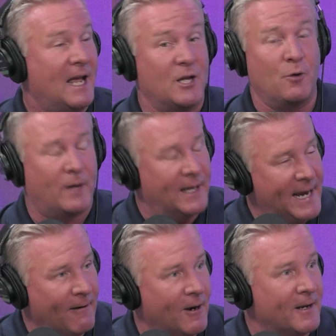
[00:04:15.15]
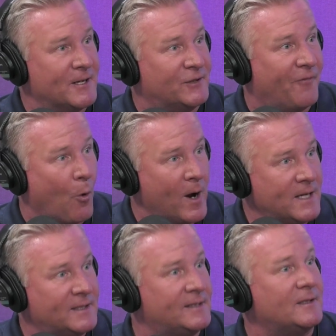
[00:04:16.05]
You can hear it in his
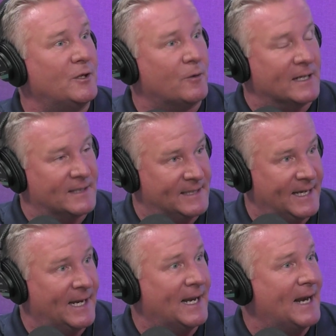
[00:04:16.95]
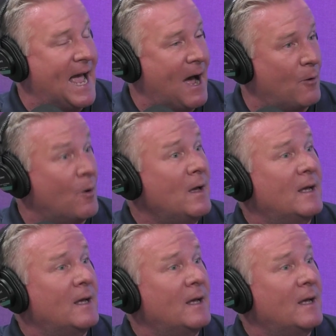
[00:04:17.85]
voice. You can see it in how